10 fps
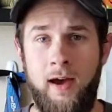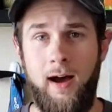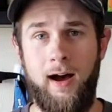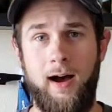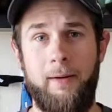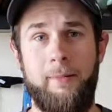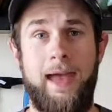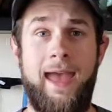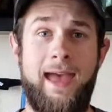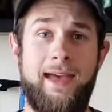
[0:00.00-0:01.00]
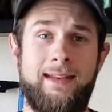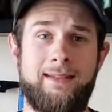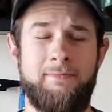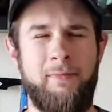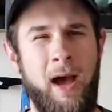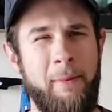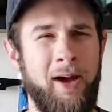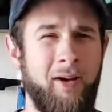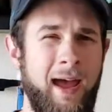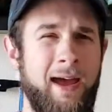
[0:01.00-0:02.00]
And
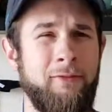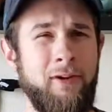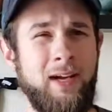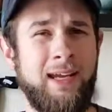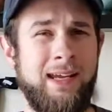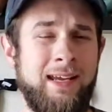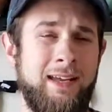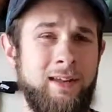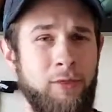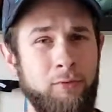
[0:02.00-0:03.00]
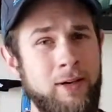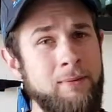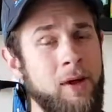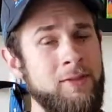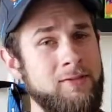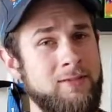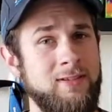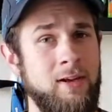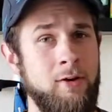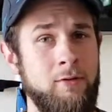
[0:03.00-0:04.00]
about every 3 months or
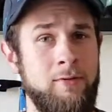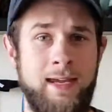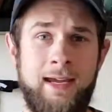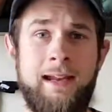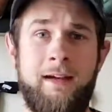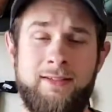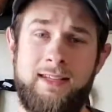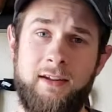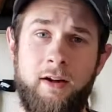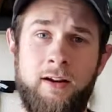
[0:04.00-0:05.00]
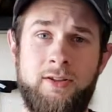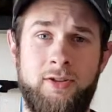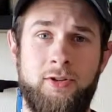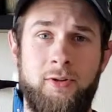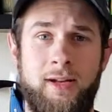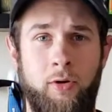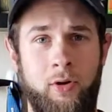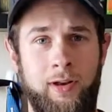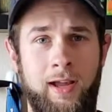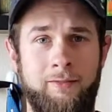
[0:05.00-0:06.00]
so, they announce that they're going to do an
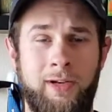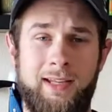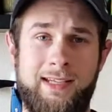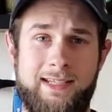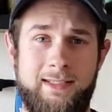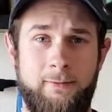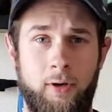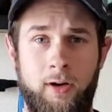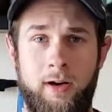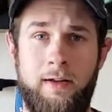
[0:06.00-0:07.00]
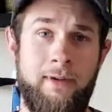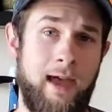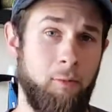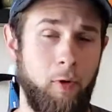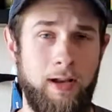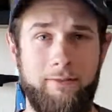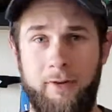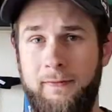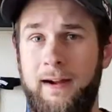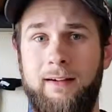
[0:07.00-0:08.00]
online release for whatever
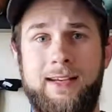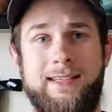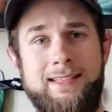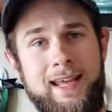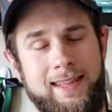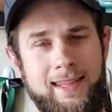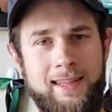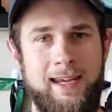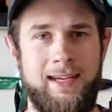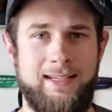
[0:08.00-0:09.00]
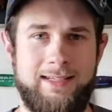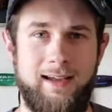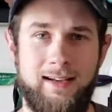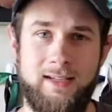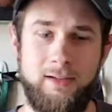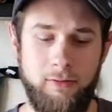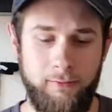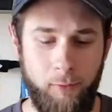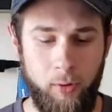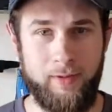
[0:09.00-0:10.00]
various set that they decide to do
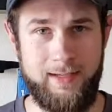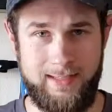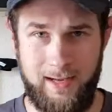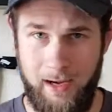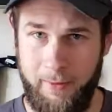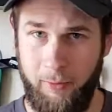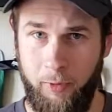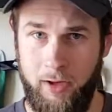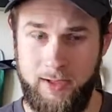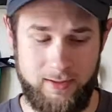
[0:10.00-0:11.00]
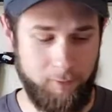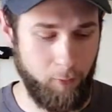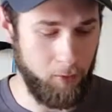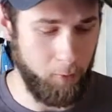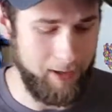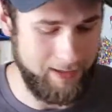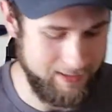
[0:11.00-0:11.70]
it for. This time it was for the wedding